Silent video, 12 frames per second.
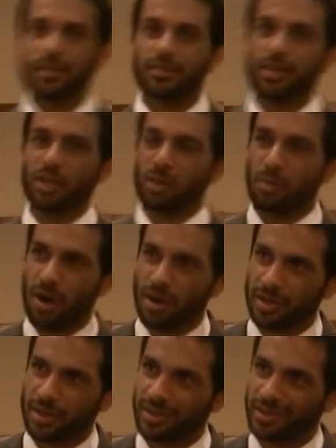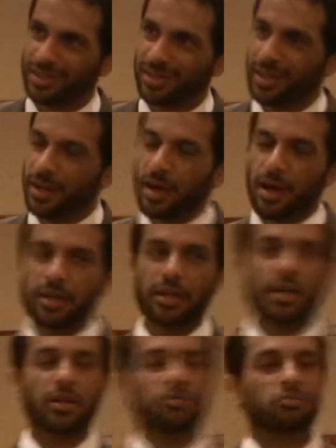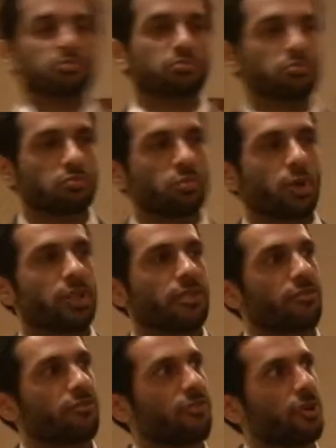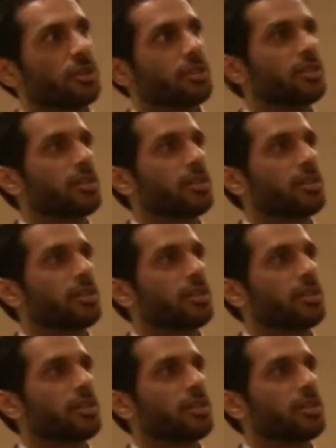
Thank you, Mark. Again, one of the first